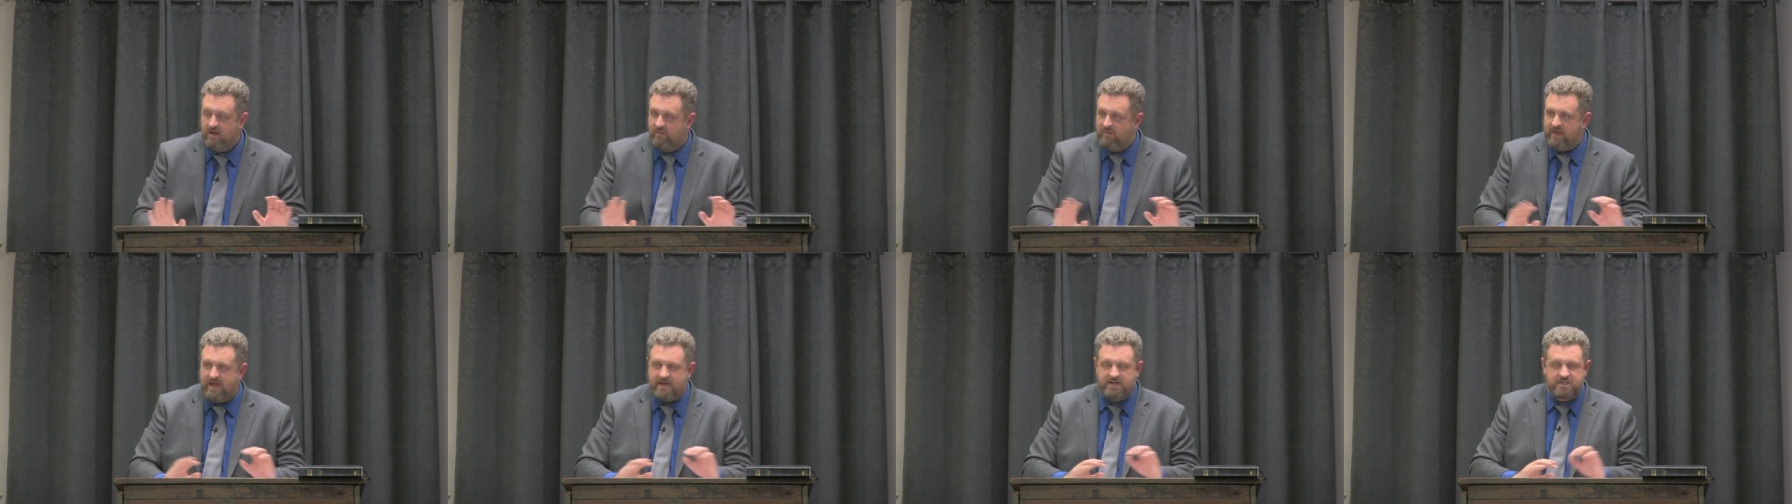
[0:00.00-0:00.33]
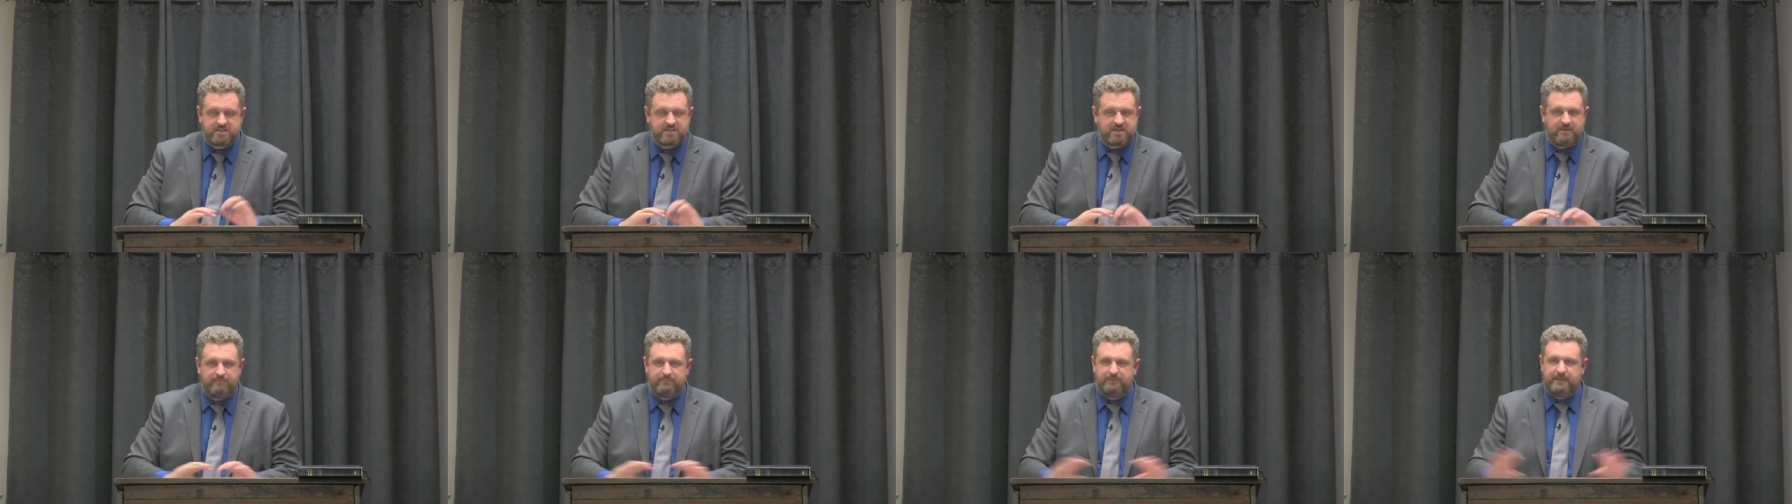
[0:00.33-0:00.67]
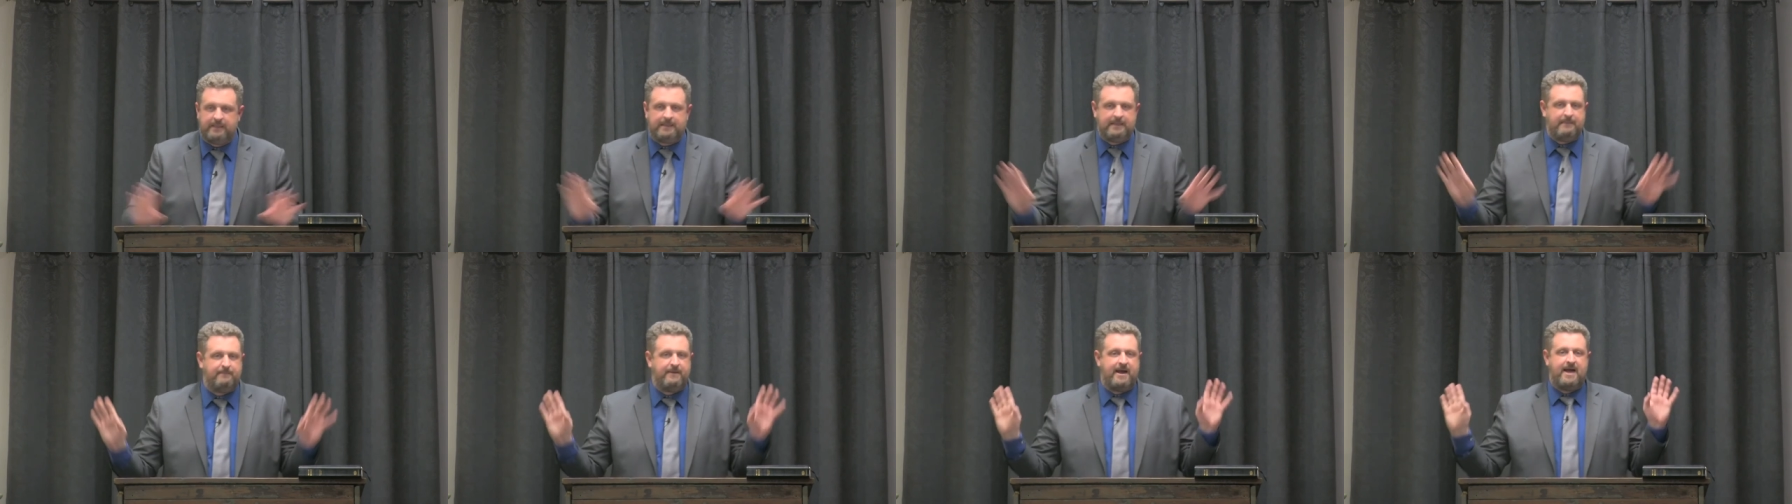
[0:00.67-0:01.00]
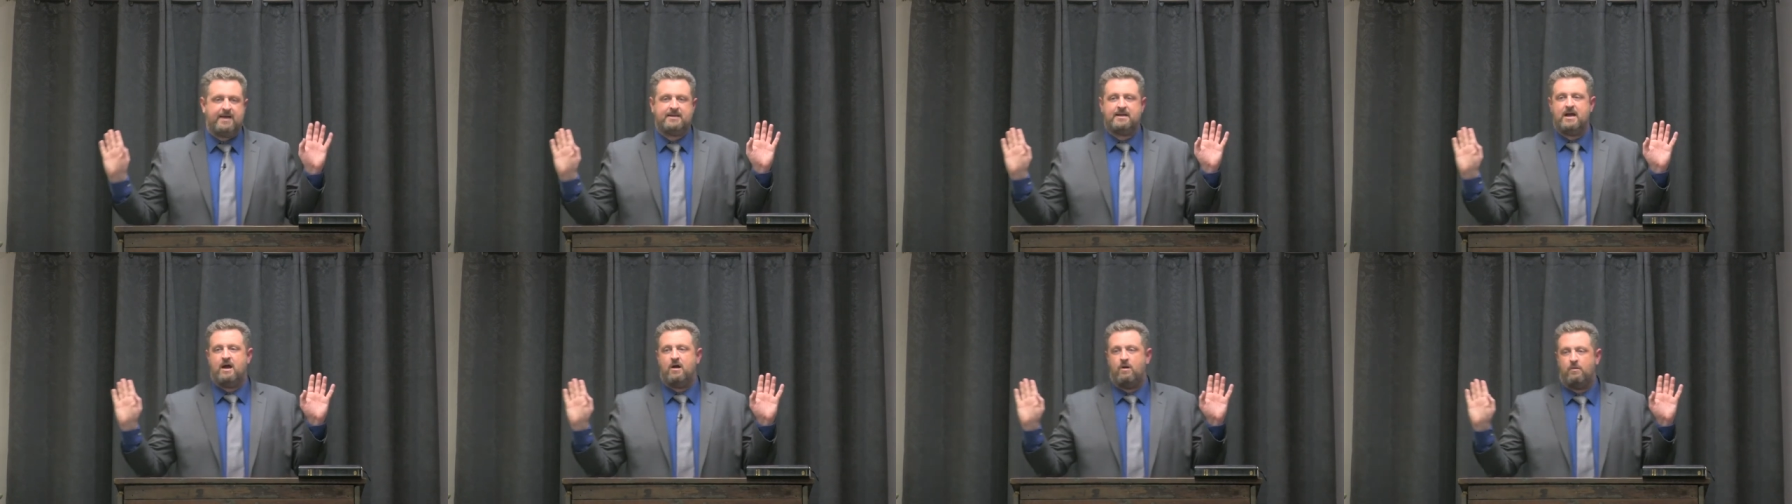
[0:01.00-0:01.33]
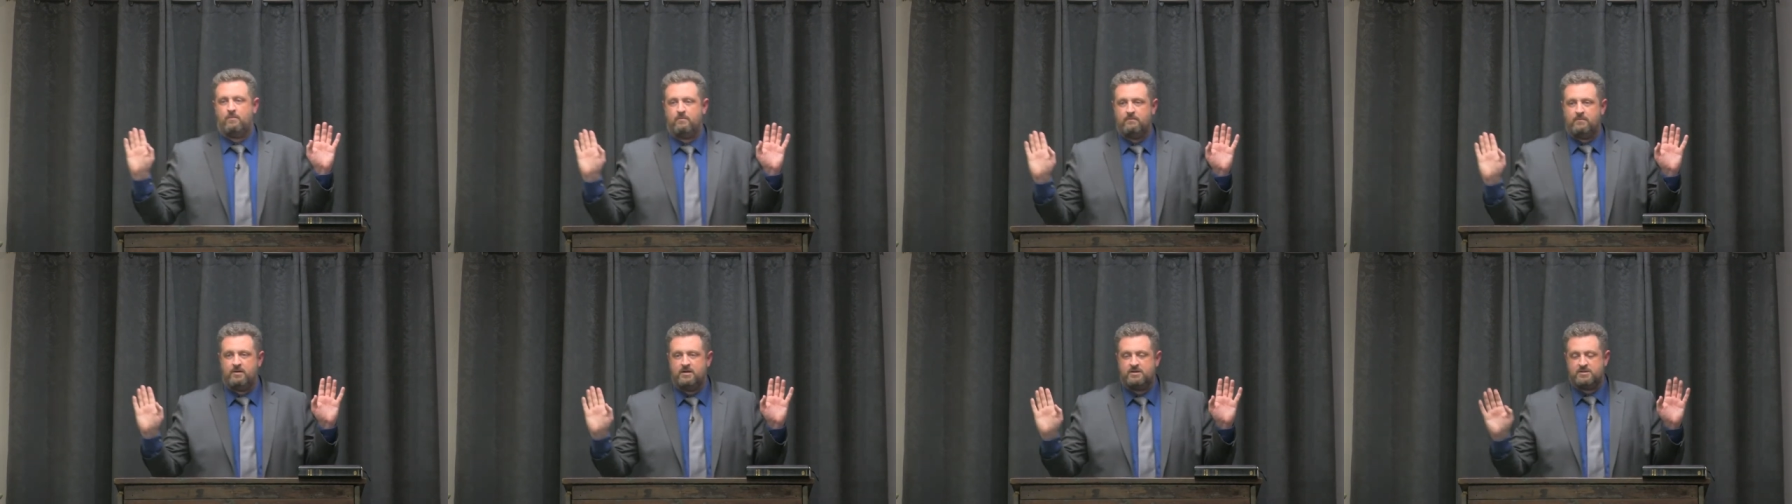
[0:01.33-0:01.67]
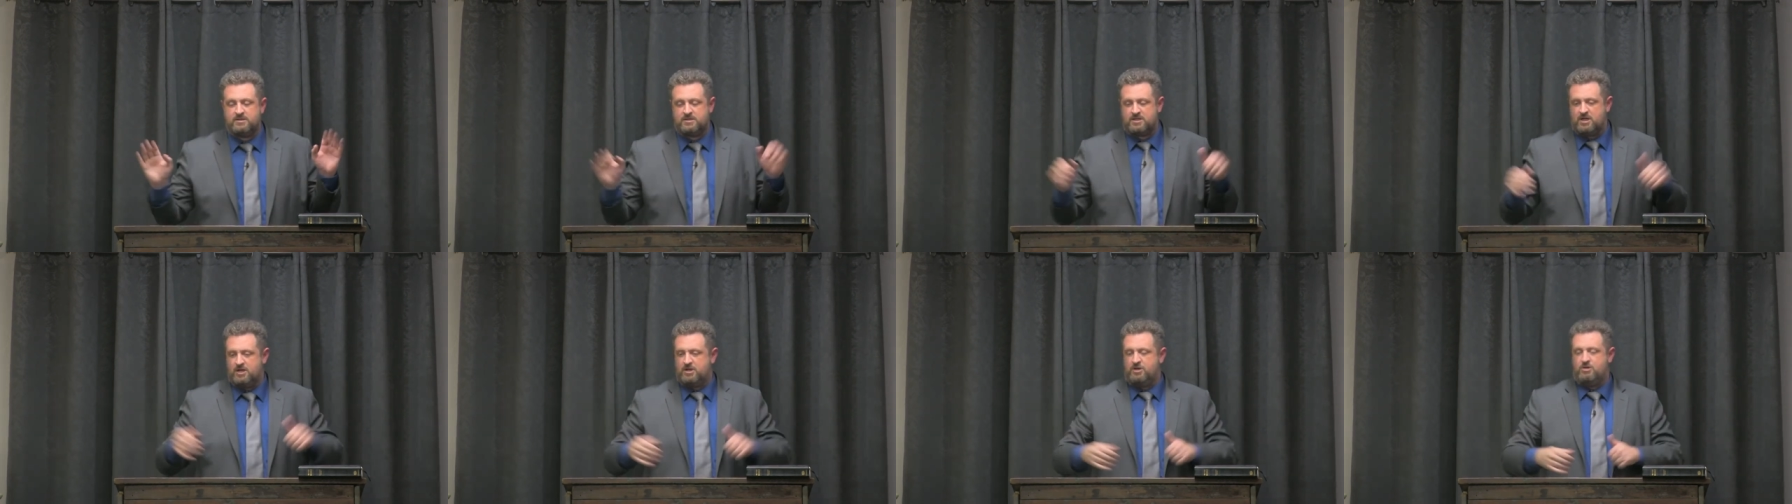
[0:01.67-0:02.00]
They just completely backed out and
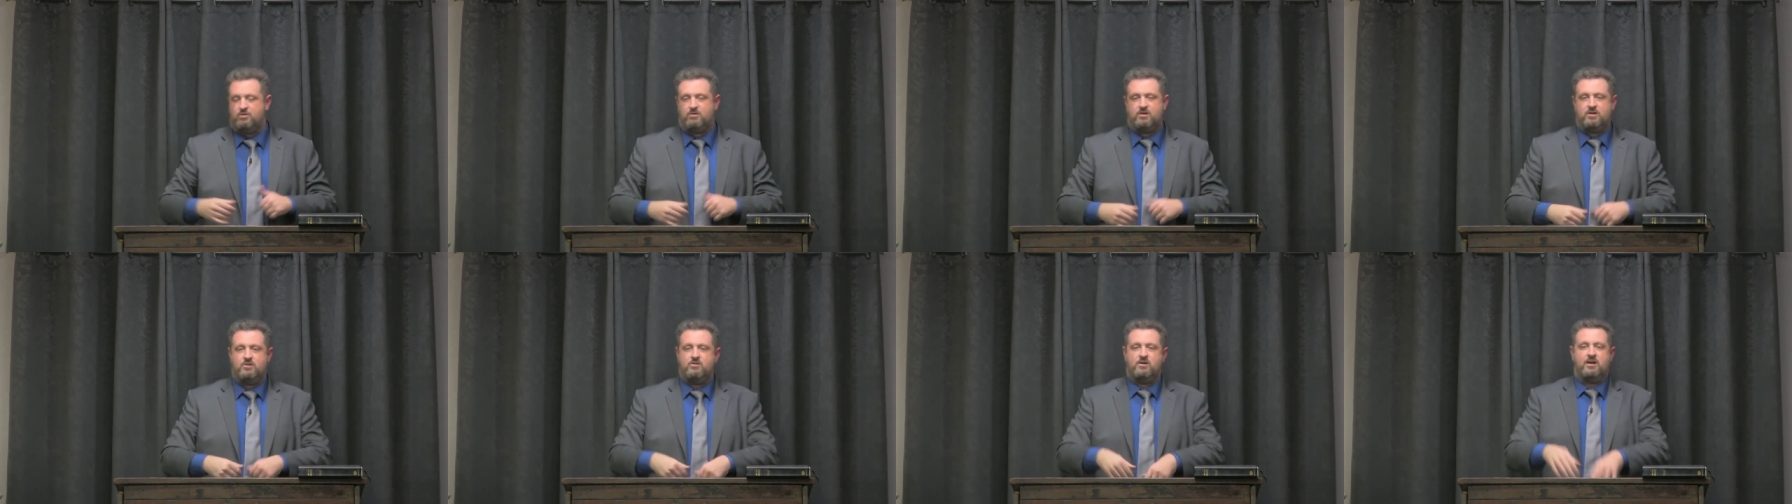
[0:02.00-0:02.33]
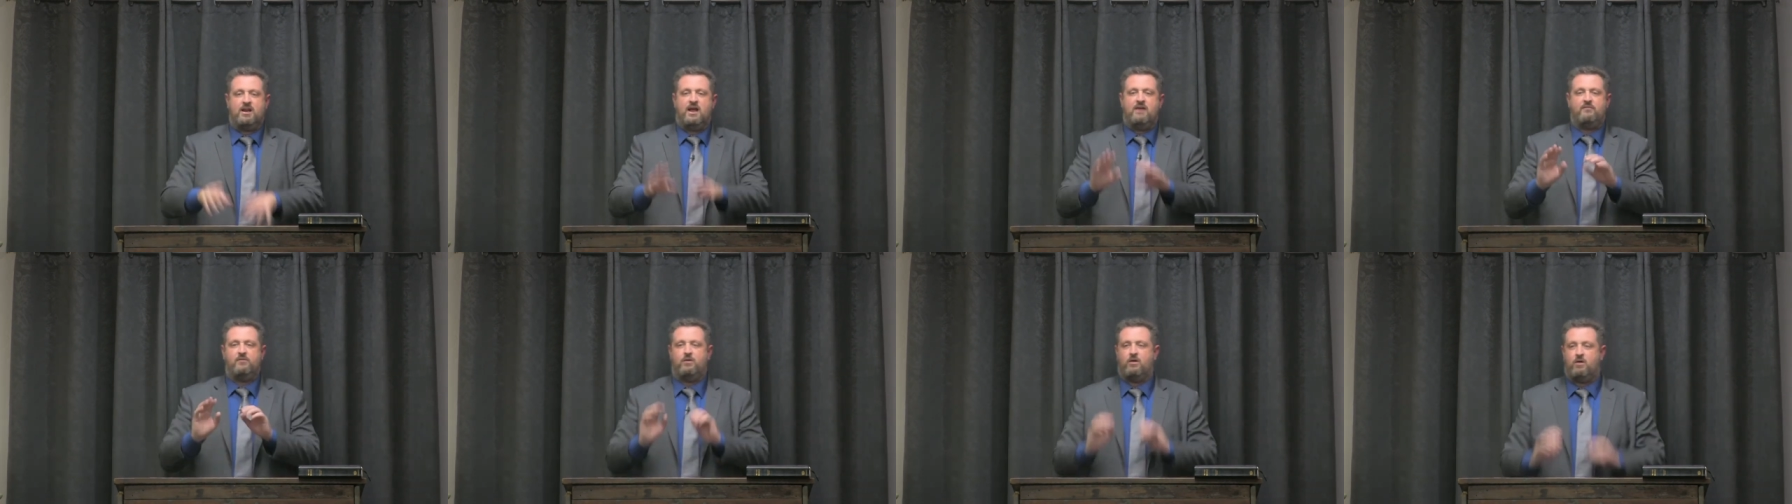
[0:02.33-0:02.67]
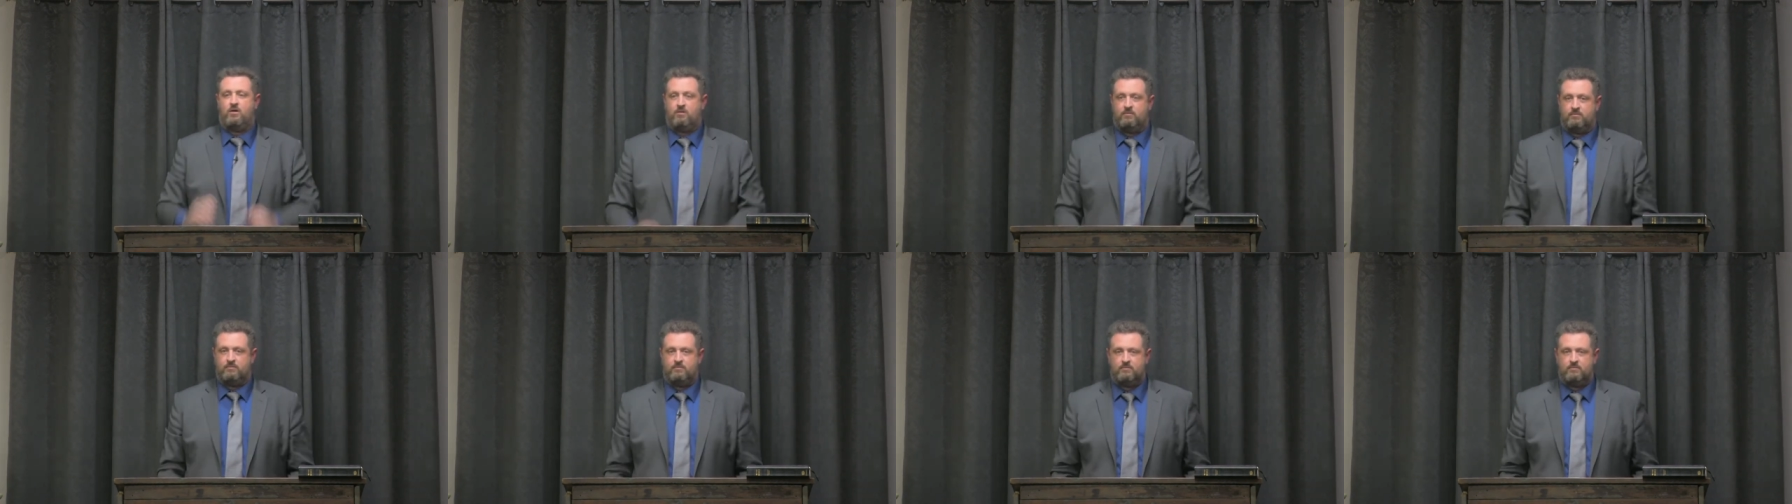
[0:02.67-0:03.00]
just said, you, you can have it all.